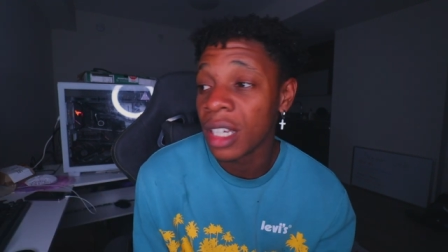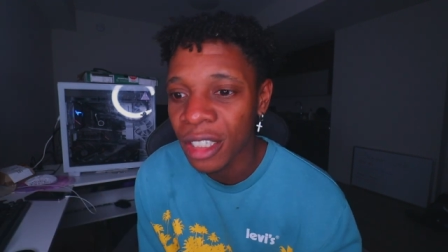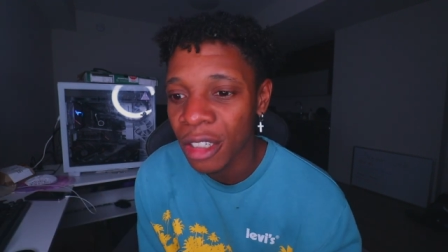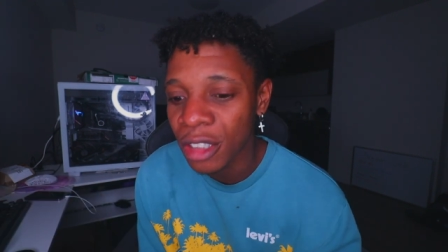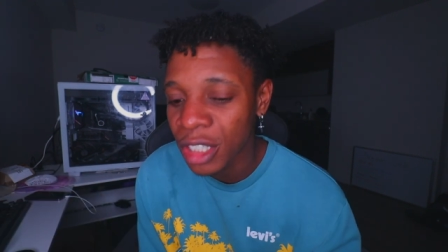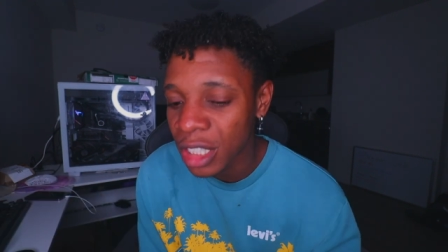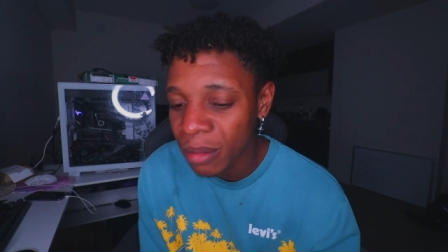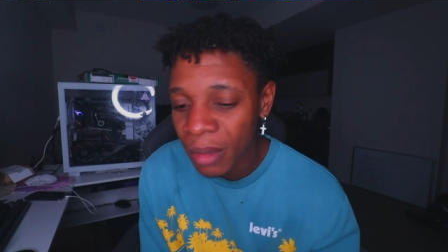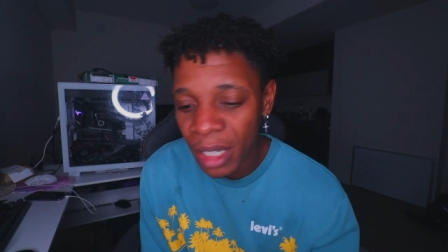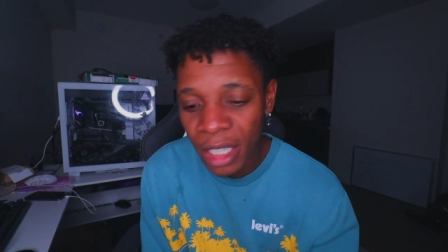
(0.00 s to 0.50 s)
So
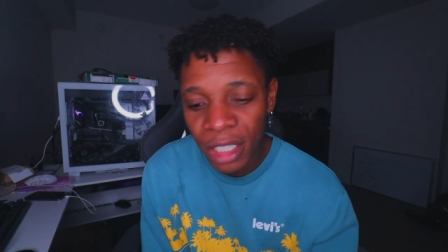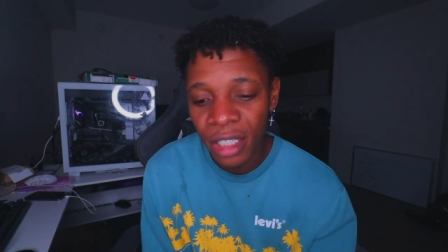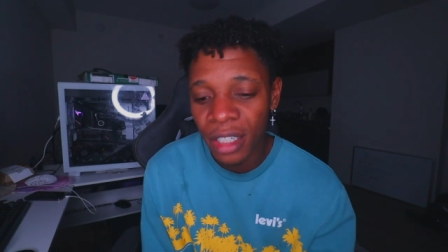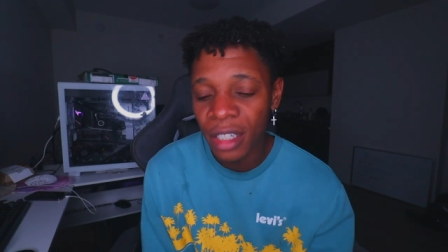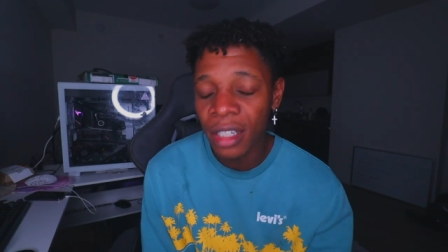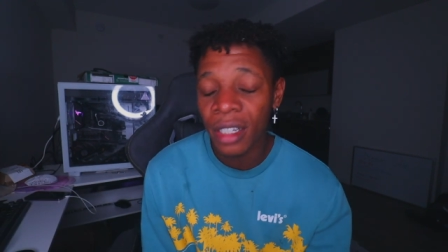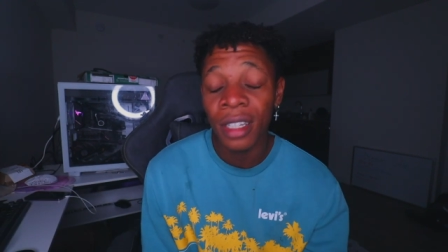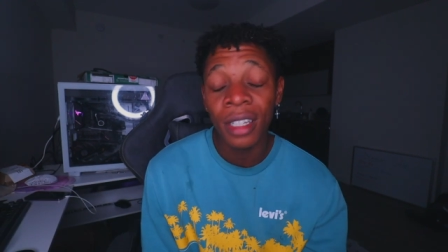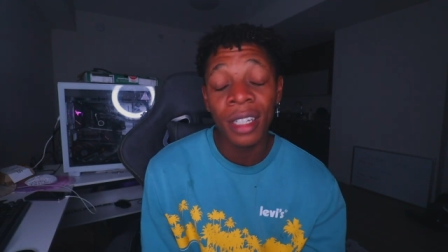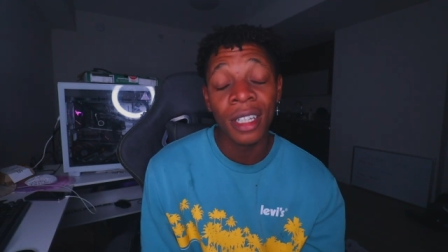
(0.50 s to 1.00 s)
just make
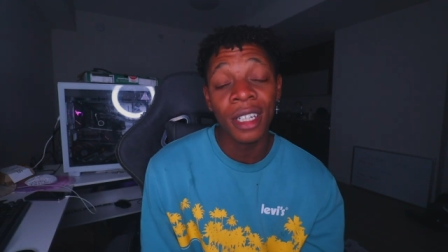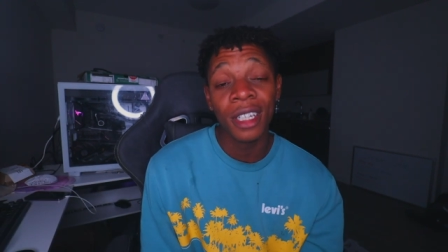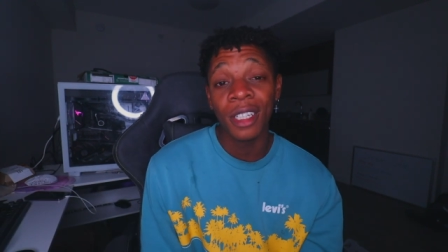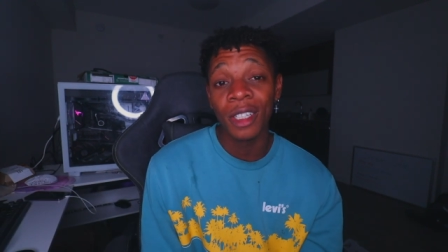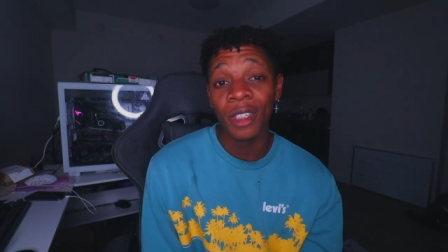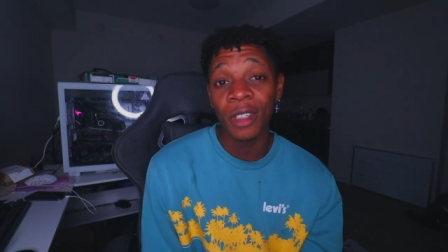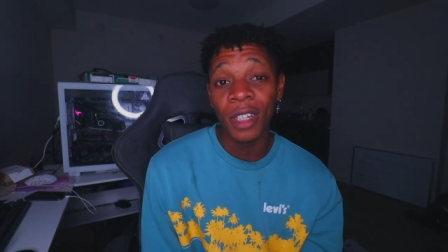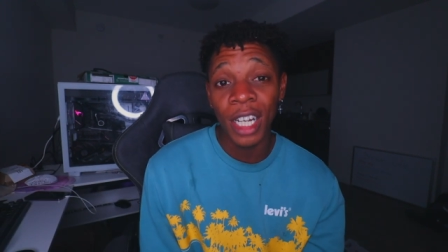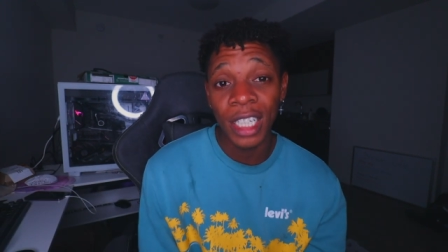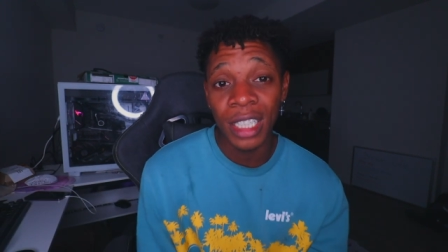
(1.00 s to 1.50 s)
sure
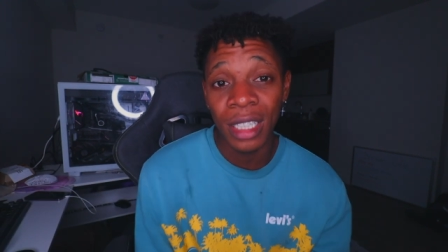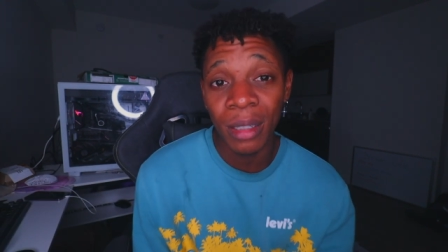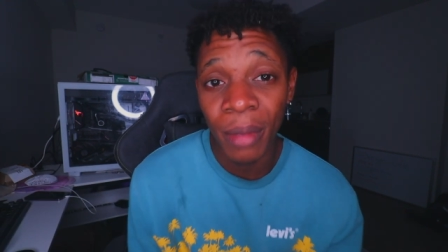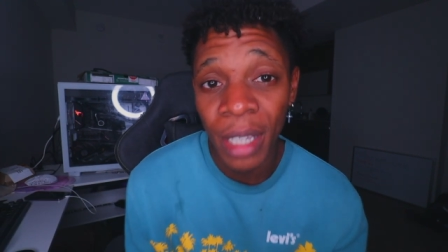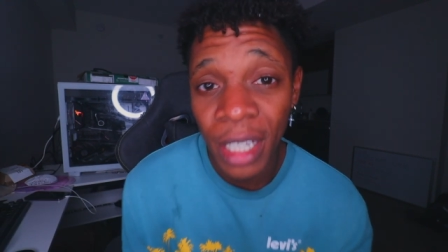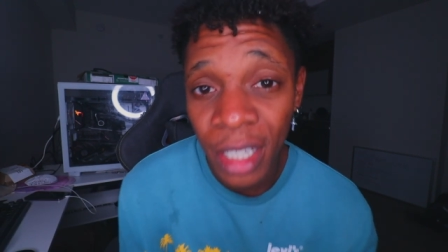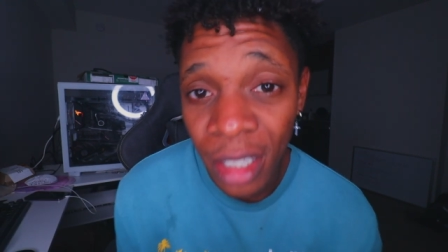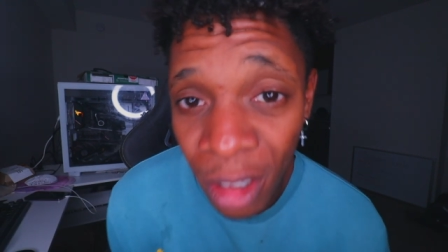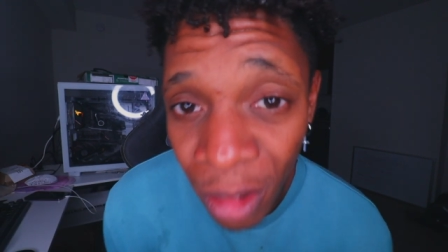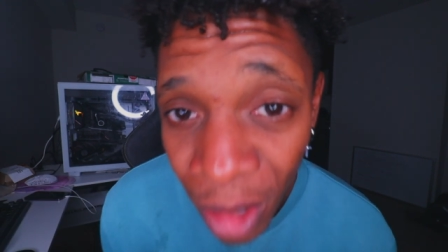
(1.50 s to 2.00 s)
you guys are
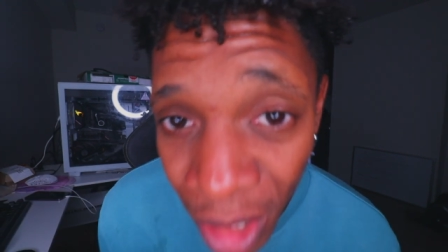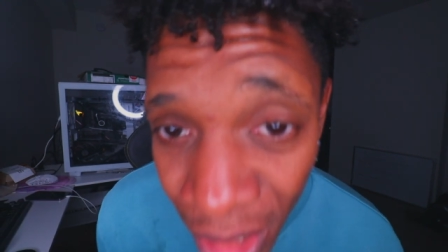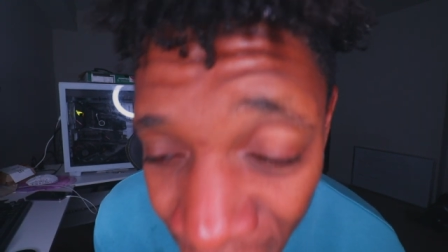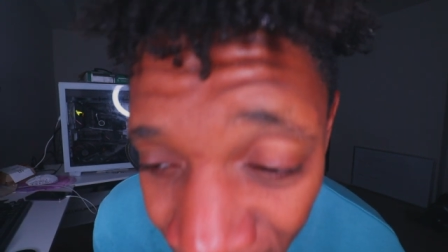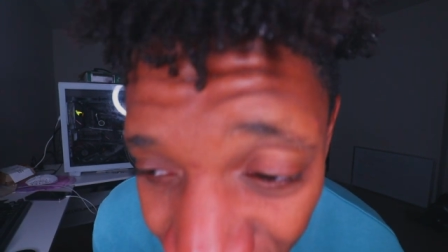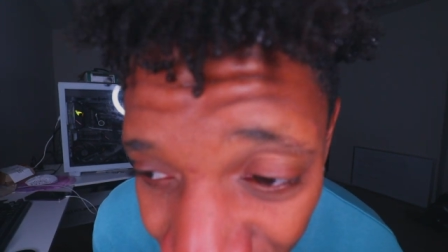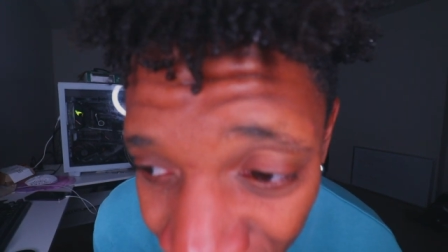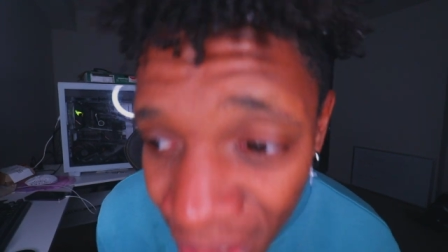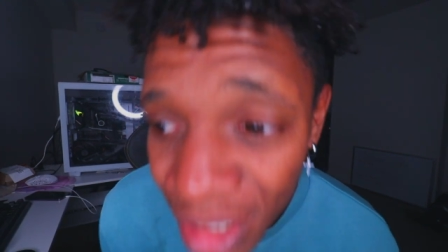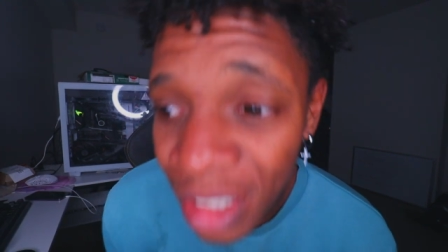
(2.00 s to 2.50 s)
making the right
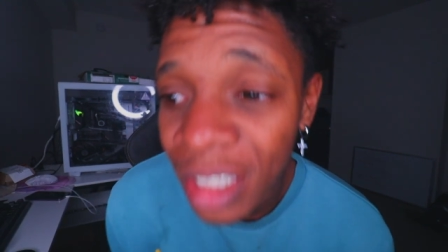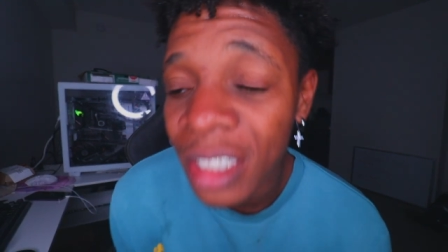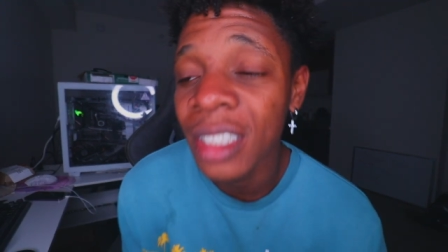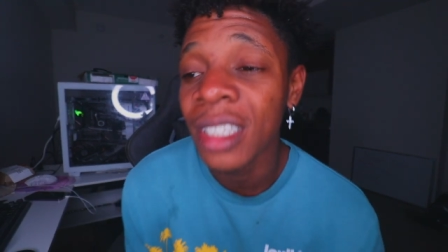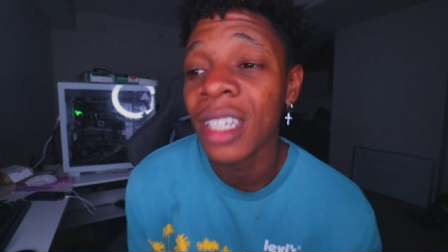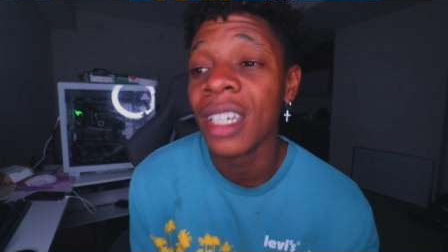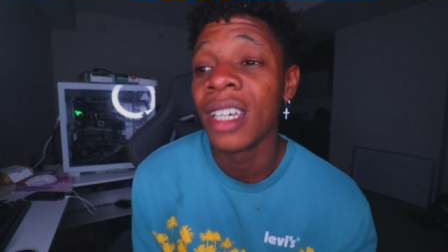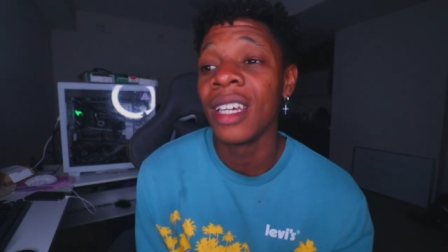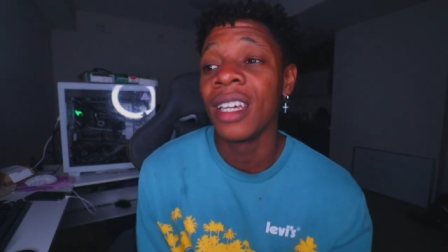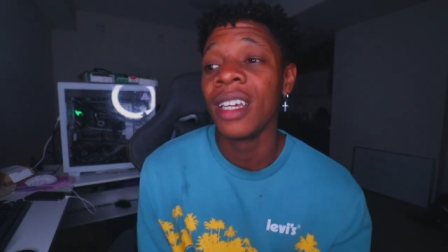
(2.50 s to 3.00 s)

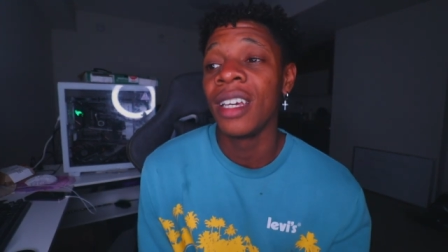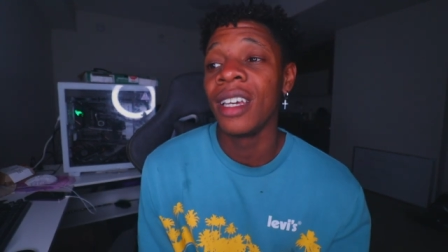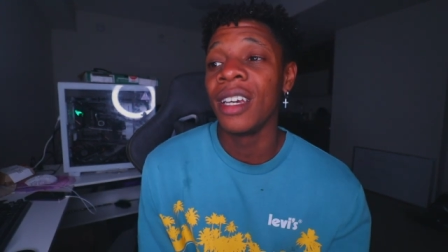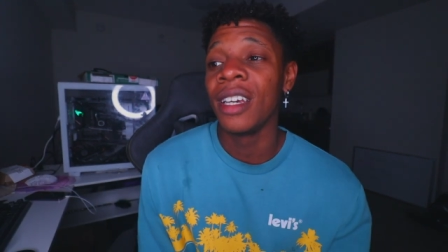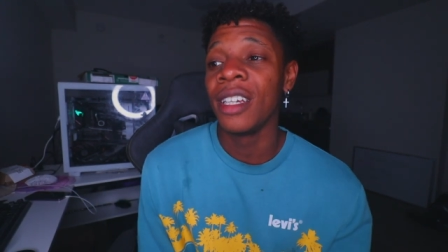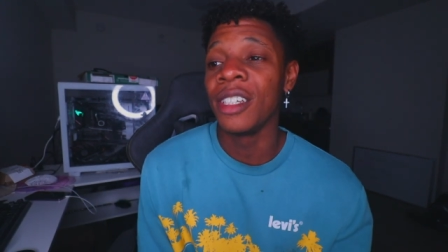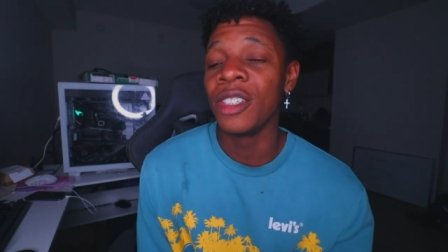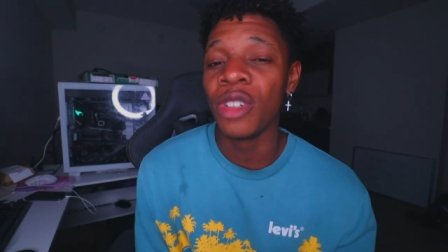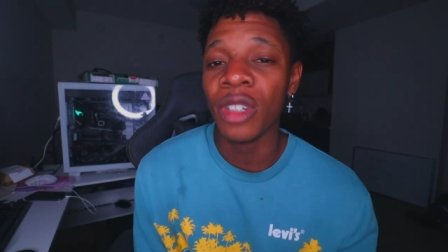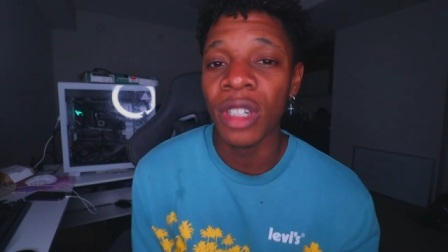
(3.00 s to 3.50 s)
decisions
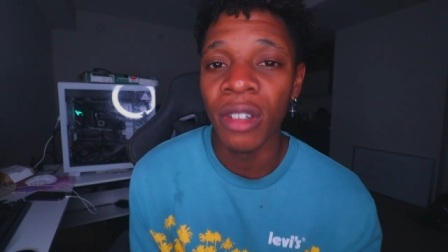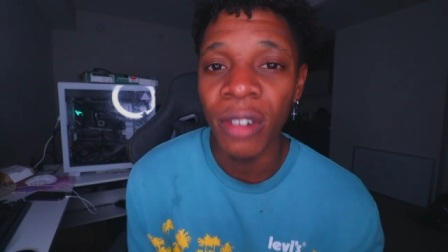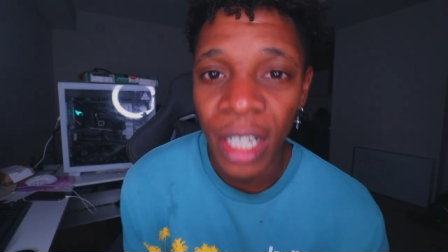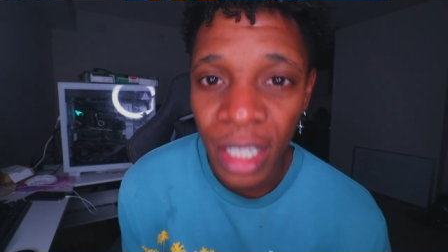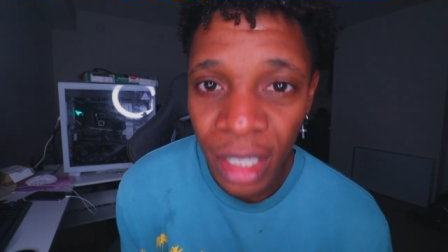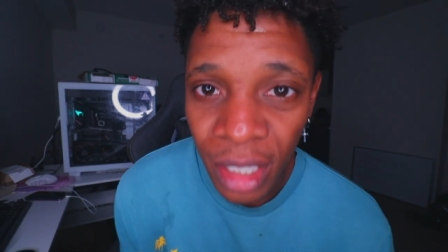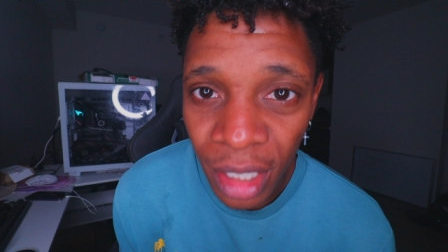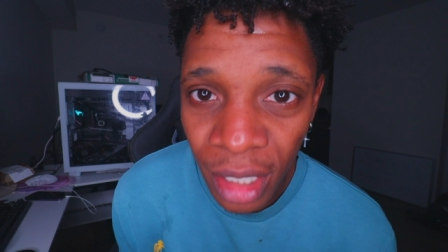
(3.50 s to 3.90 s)
and you're doing the right